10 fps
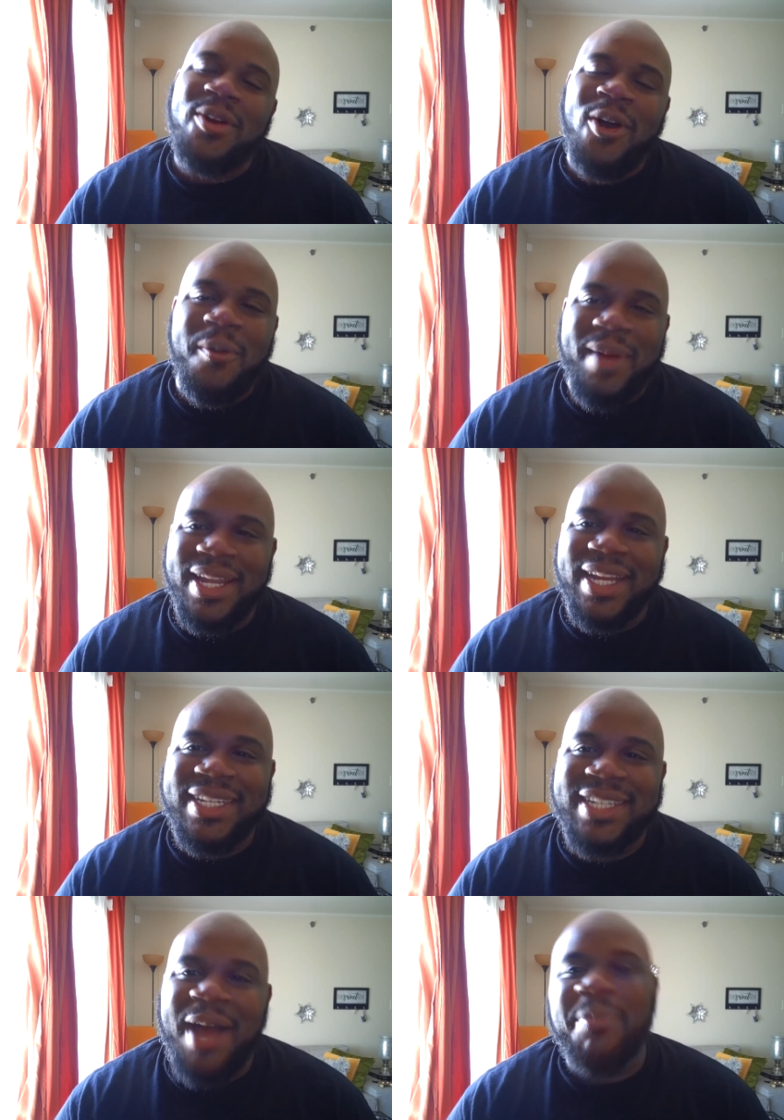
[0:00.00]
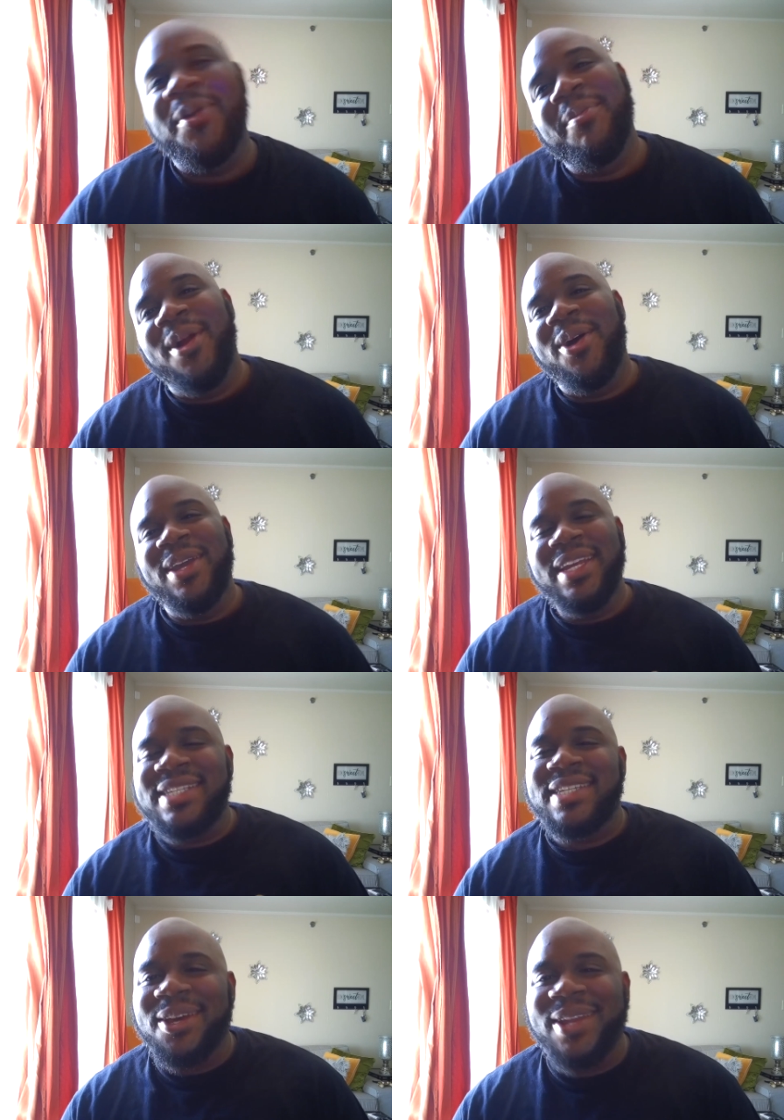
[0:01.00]
Don't hold my nigga Chopper, bro. He's
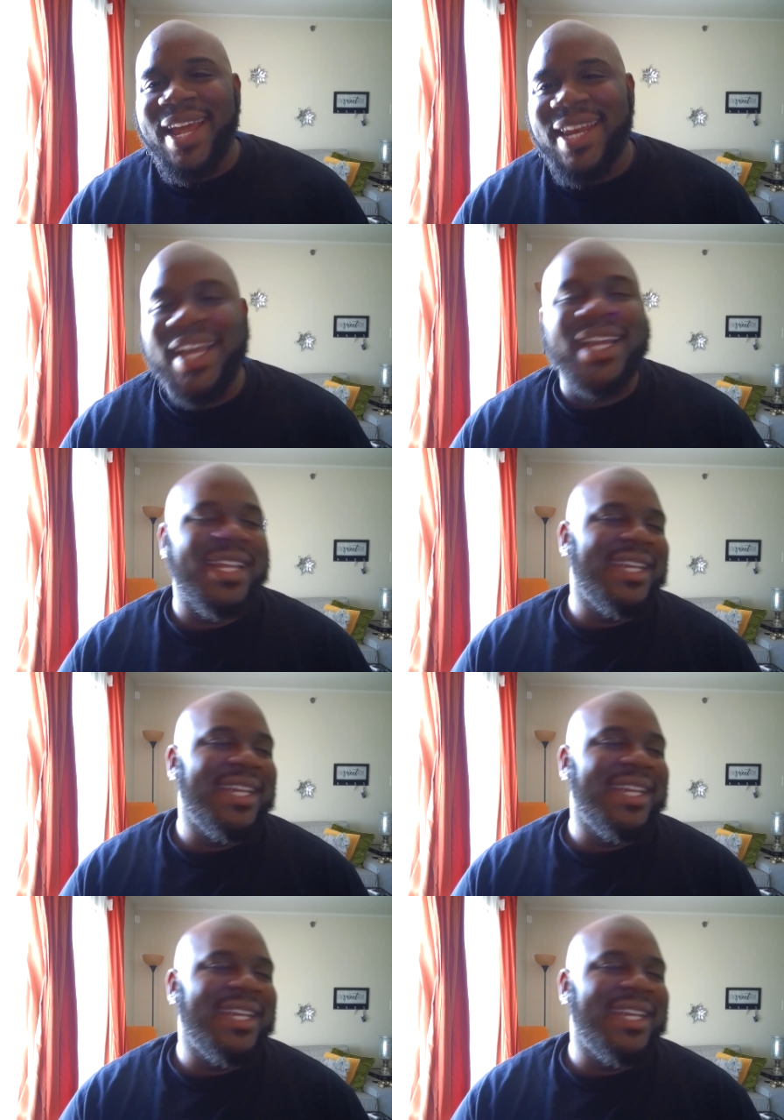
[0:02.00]
still that nigga.